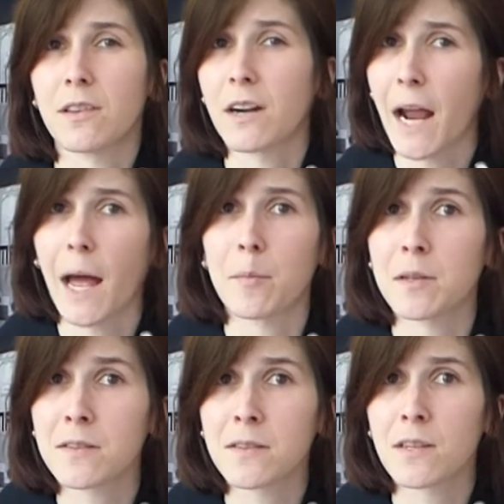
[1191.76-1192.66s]
their
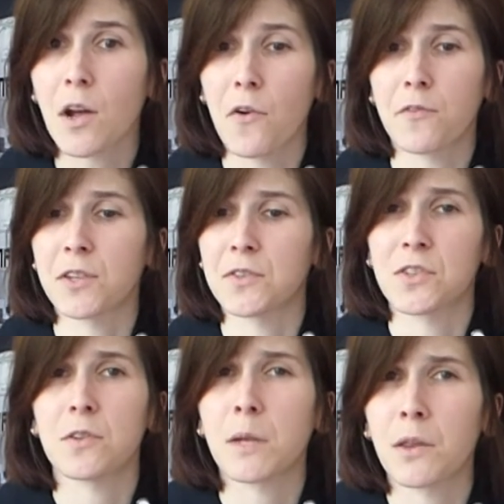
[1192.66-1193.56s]
habits of
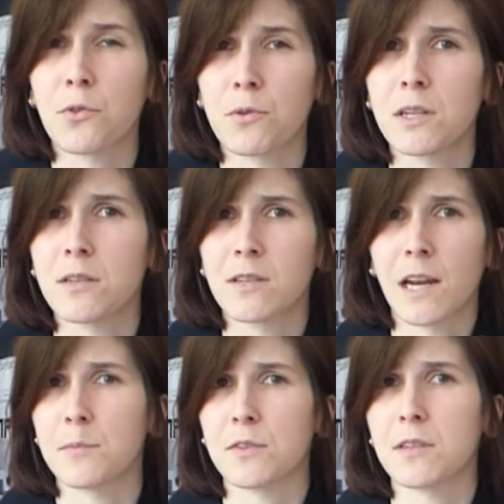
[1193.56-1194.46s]
consuming 3
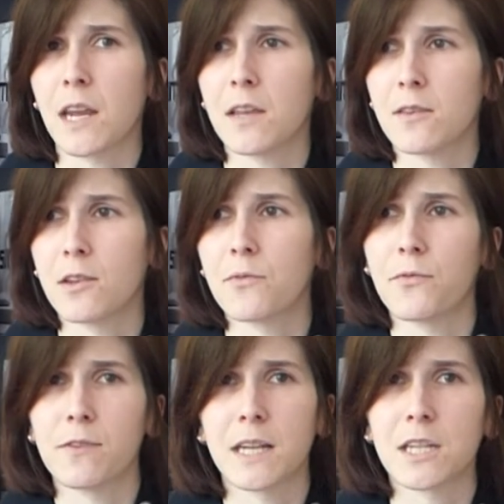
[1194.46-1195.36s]
times a day the
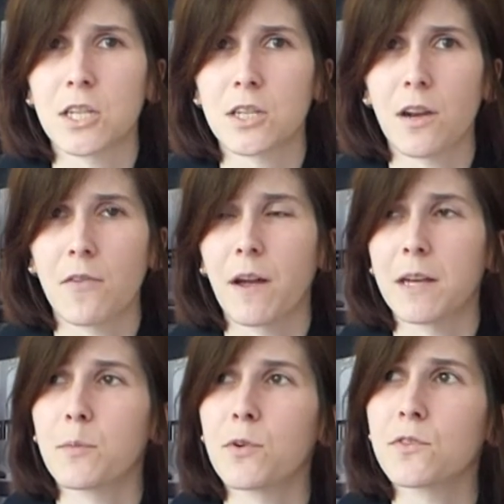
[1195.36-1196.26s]
flesh of
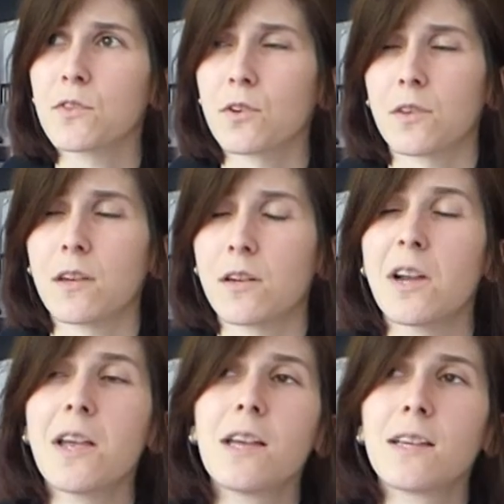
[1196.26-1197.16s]
animals or
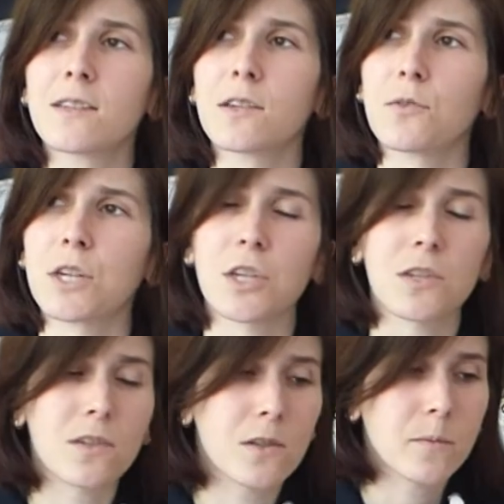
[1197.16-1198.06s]
their
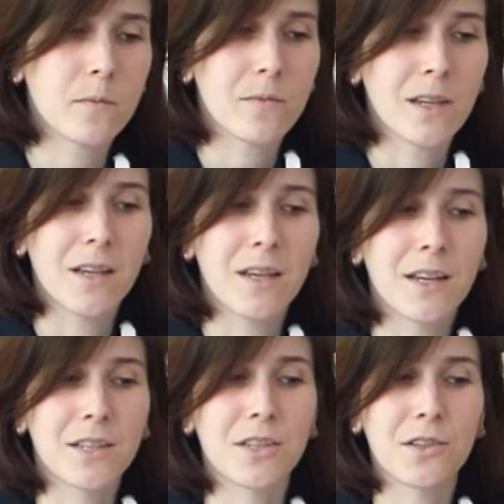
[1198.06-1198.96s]
secretions.
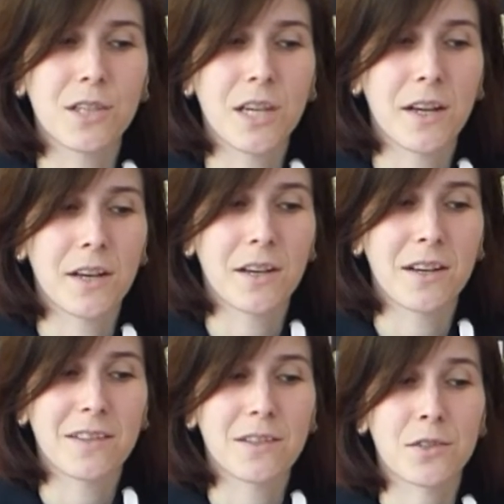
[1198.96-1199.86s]
You
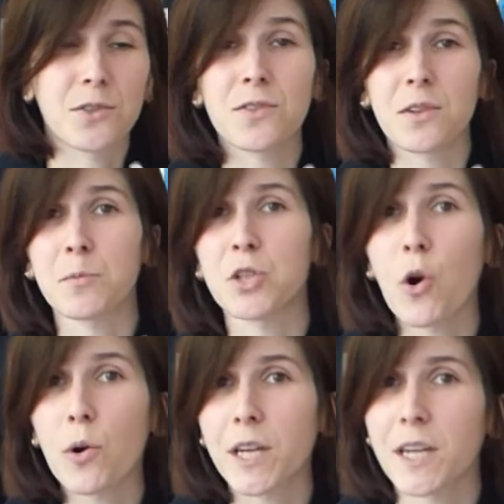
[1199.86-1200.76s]
can do some
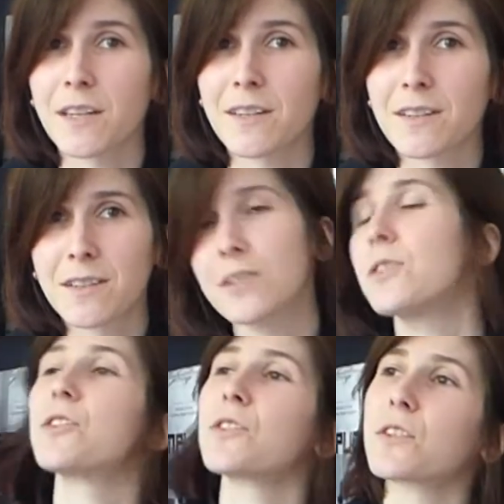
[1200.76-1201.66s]
chalking.
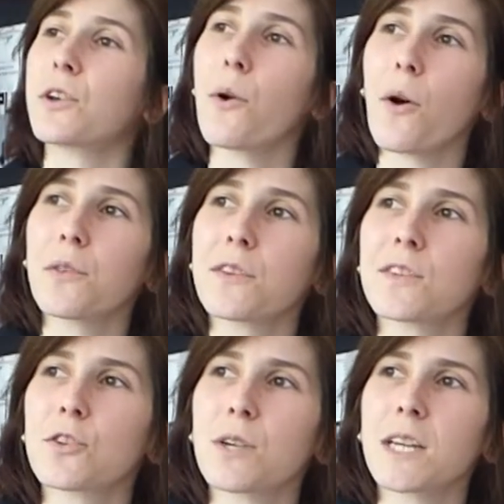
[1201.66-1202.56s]
You just go on the
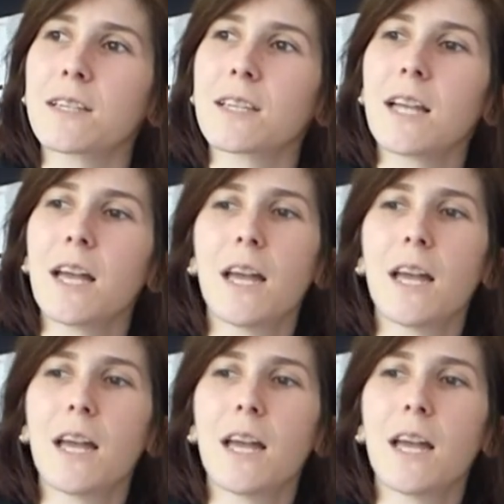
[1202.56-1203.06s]
street,